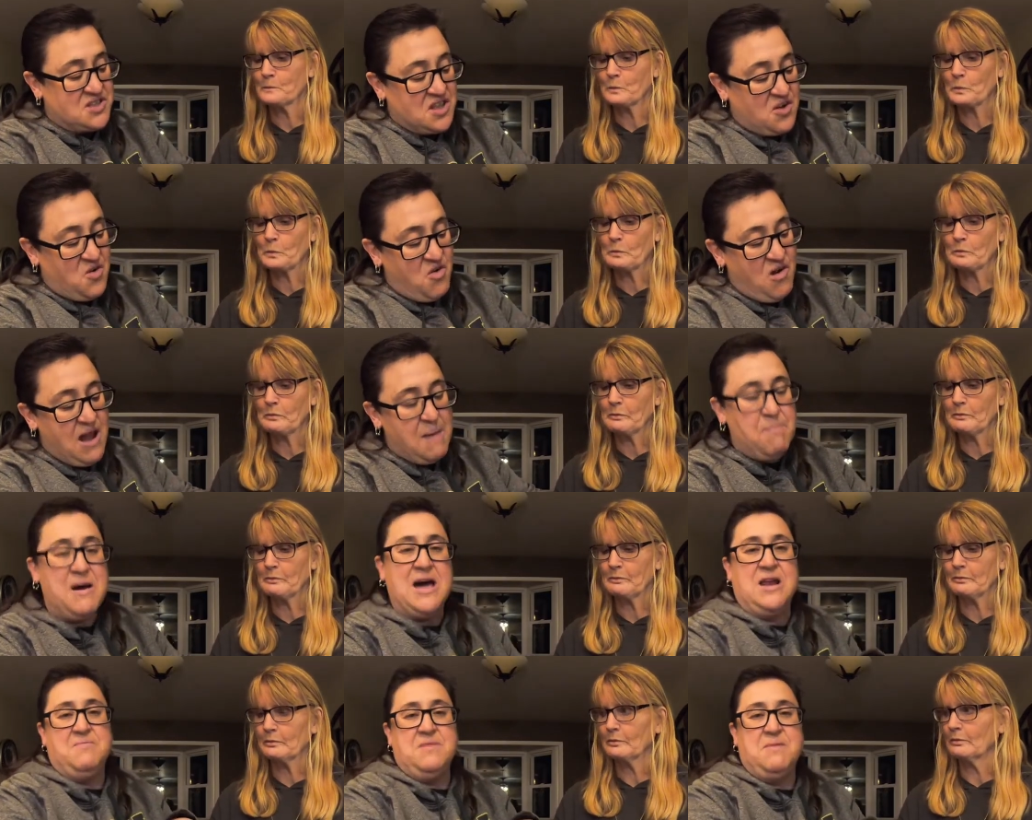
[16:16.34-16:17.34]
Speaker 1: the crap out
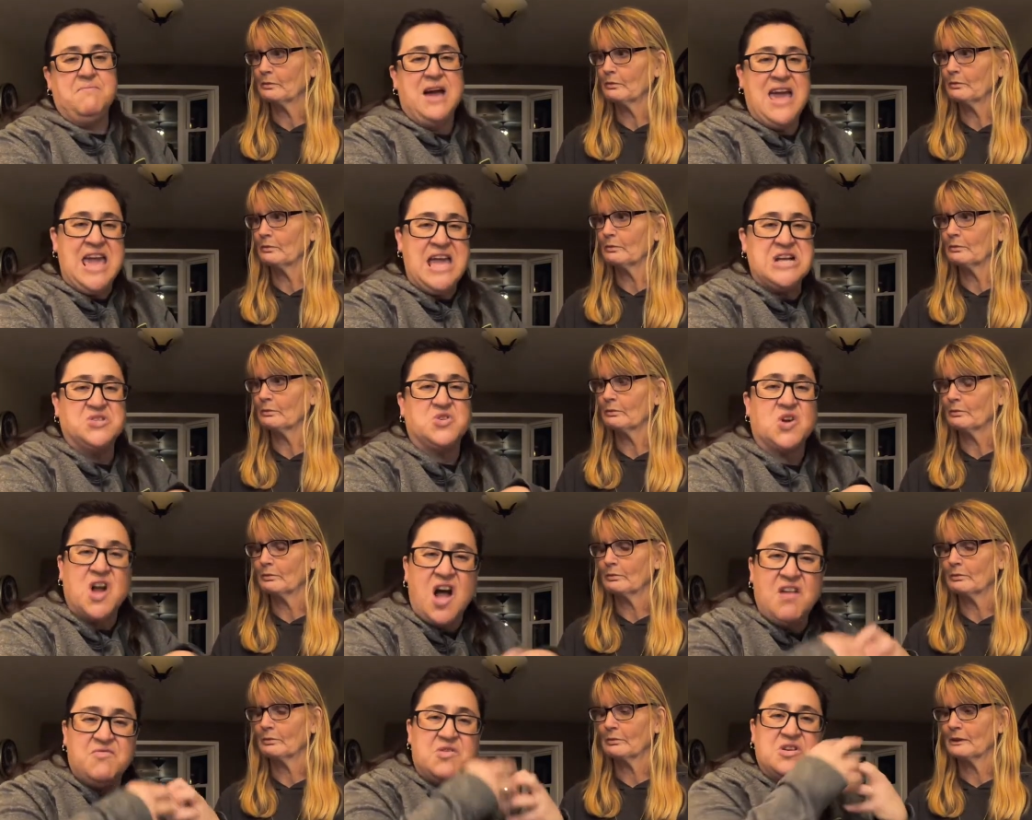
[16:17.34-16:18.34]
of me. My hands are
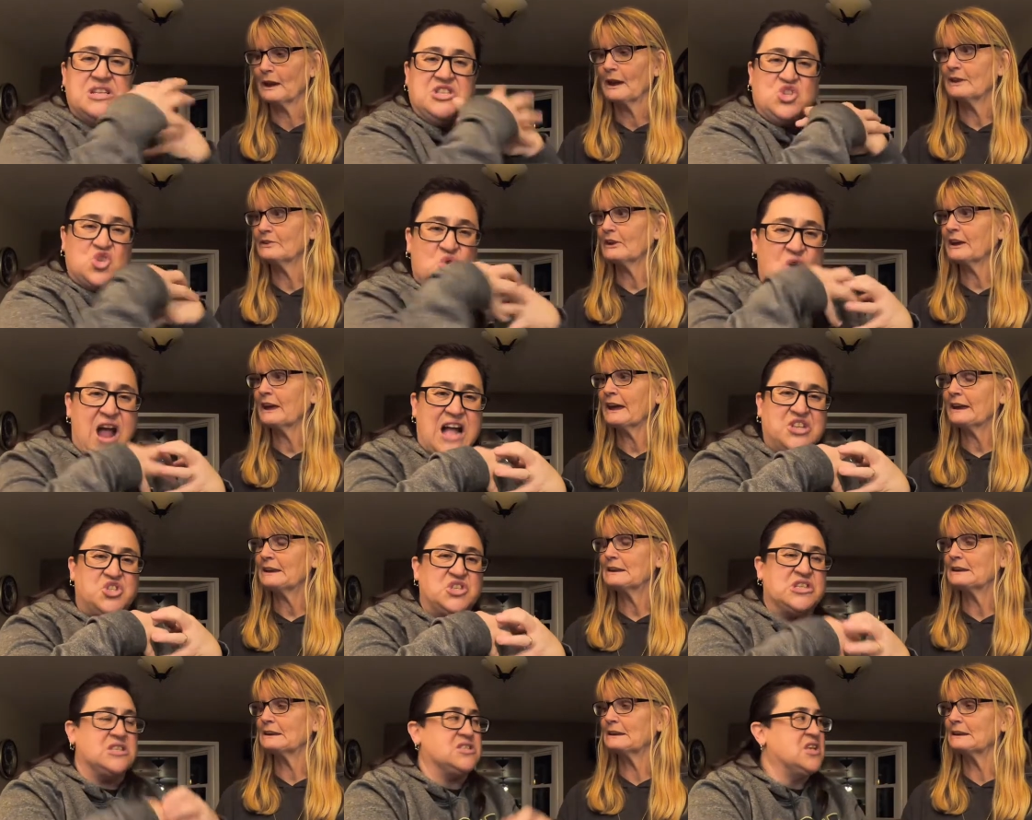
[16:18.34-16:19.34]
covered in He's
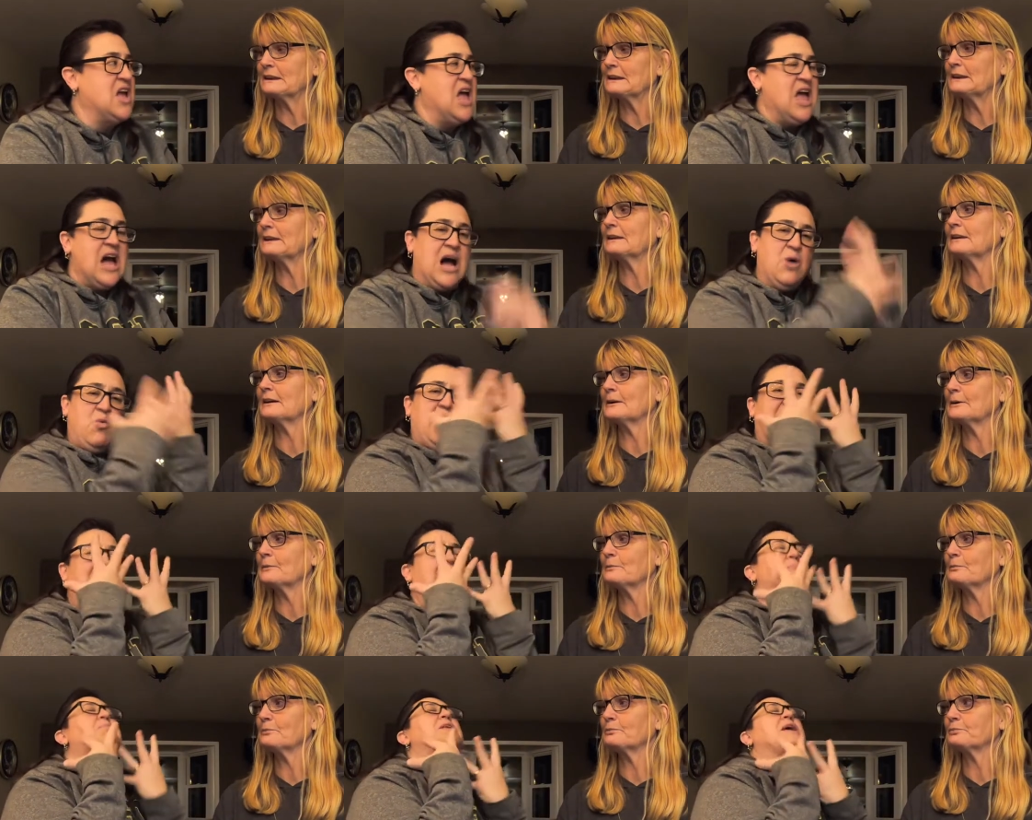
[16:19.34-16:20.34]
scratches. I wake
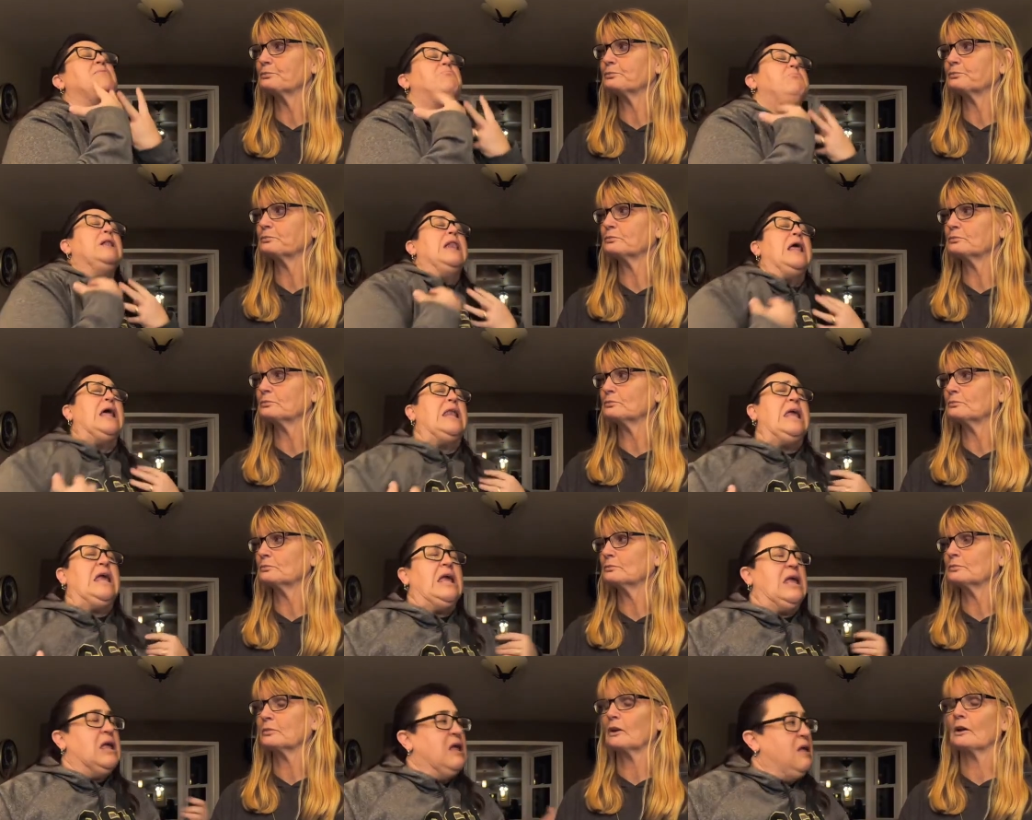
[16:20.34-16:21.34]
up and I'm
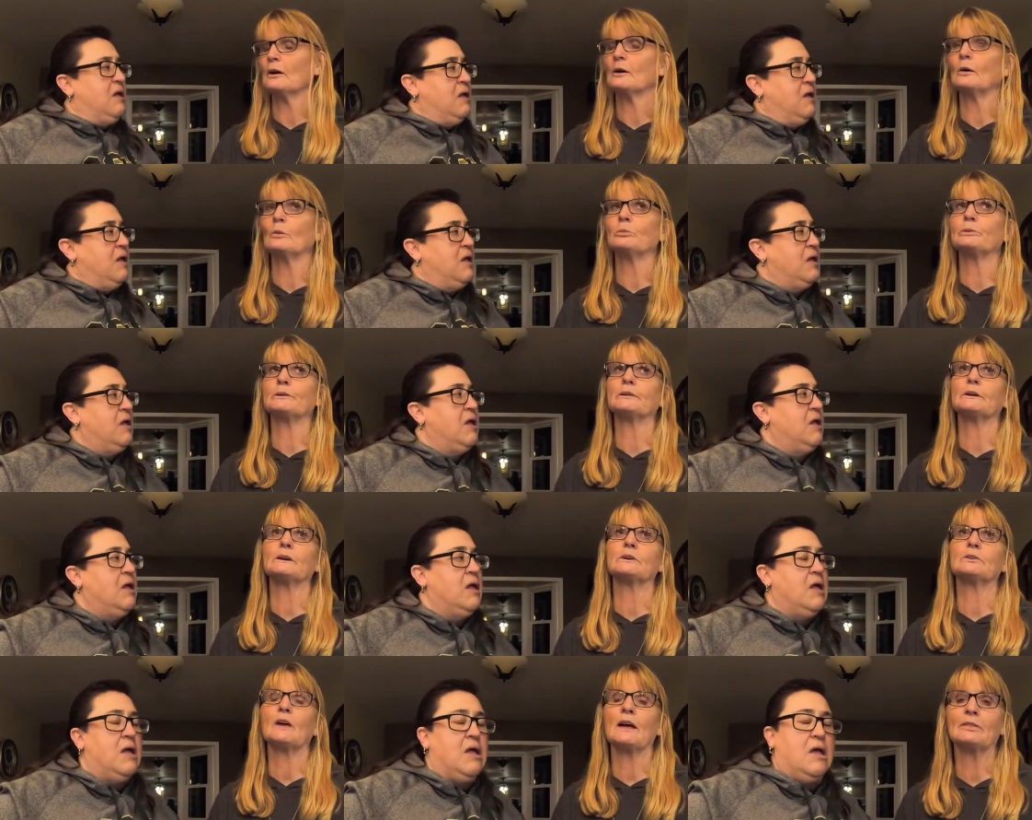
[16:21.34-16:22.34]
bloody.
Speaker 2: Oh,
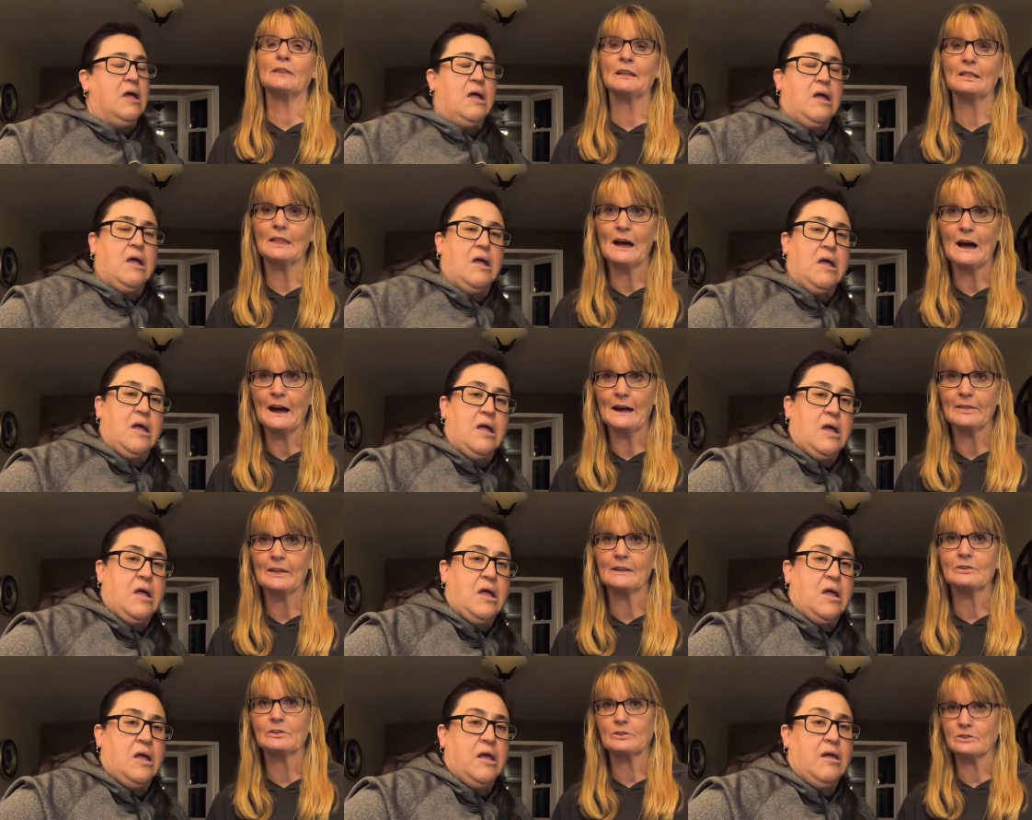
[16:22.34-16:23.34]
please. And they lie.
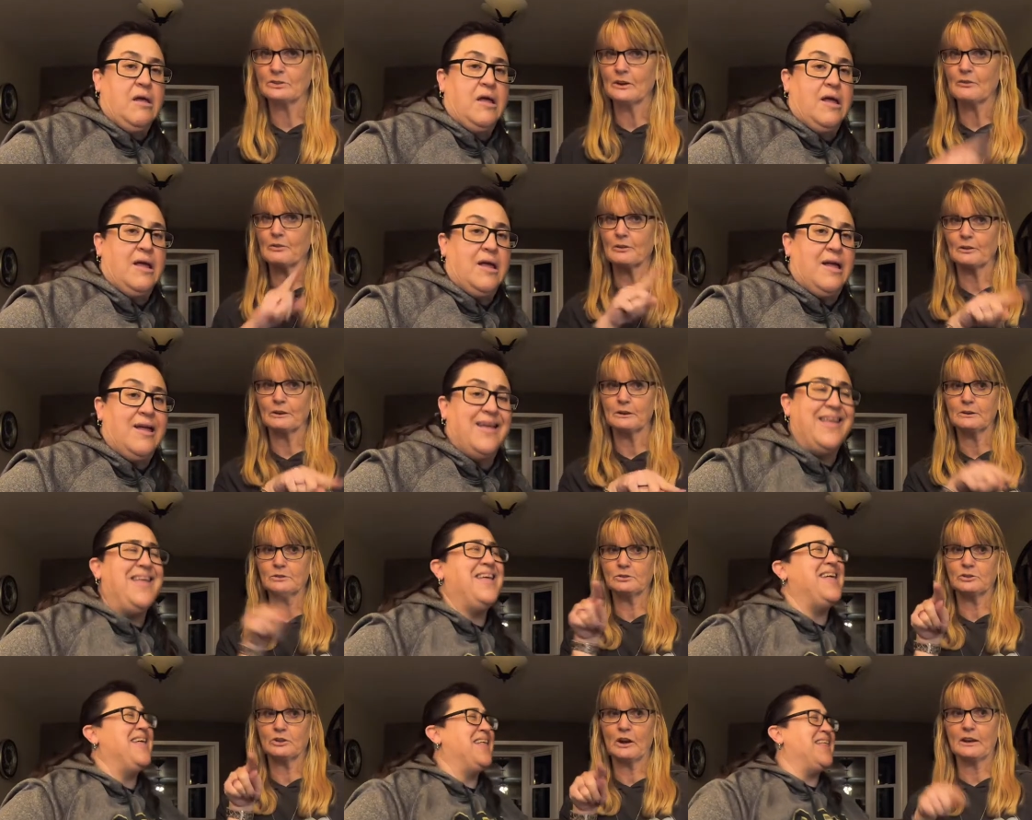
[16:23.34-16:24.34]
That's definitely
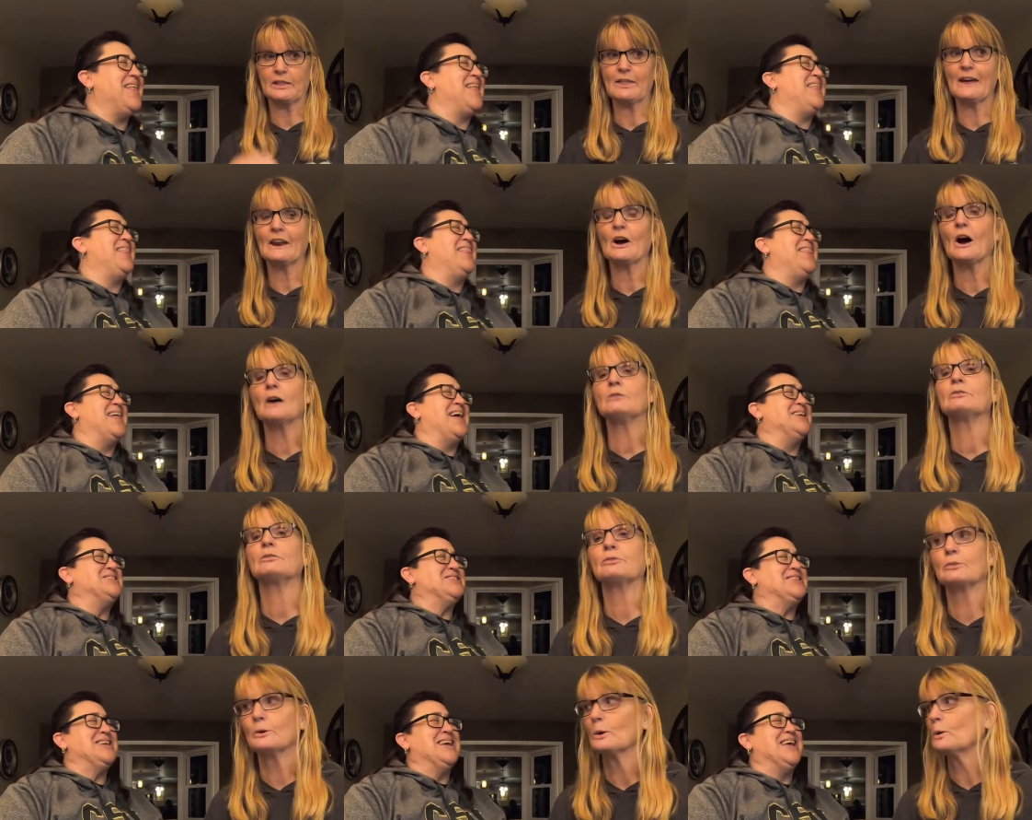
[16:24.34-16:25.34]
check that off.